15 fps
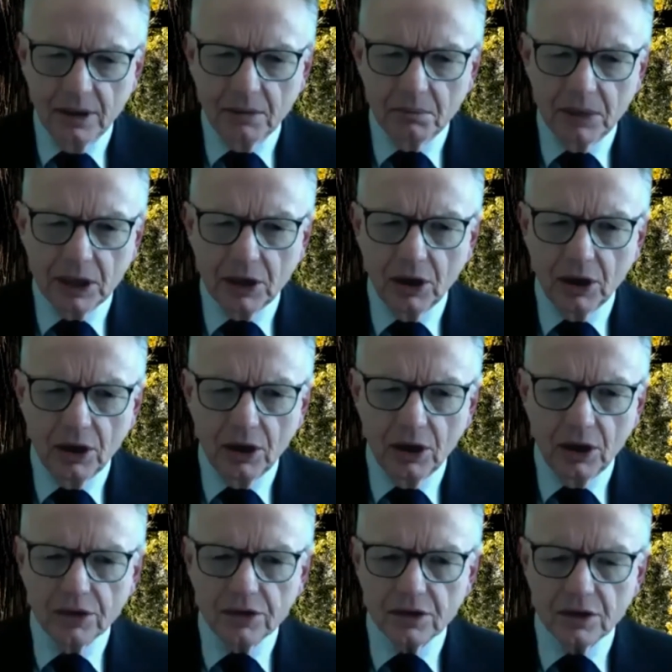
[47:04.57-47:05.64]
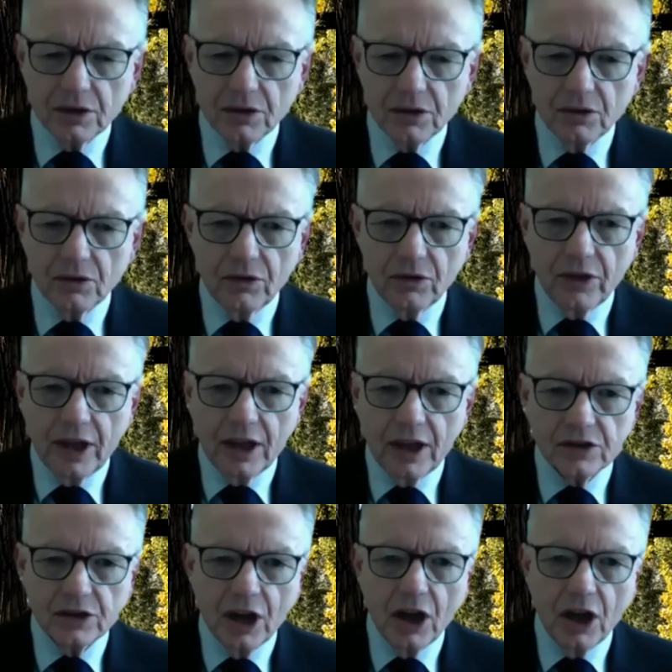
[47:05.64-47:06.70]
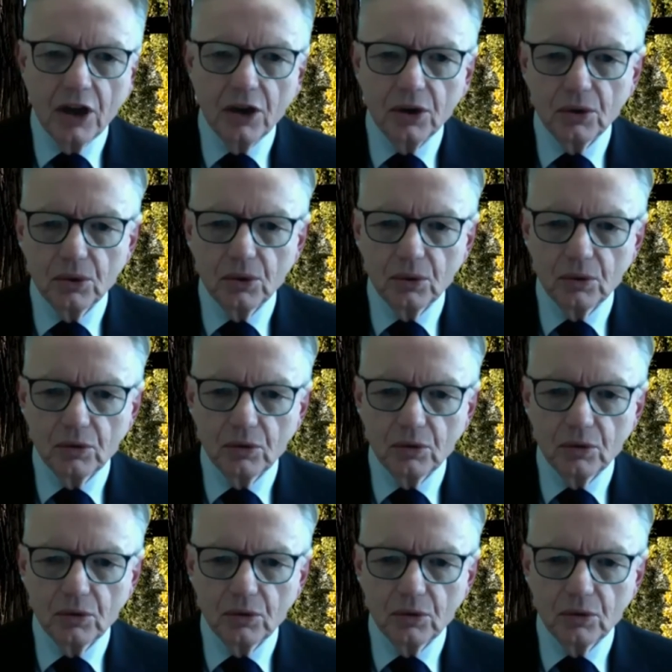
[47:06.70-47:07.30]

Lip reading: because the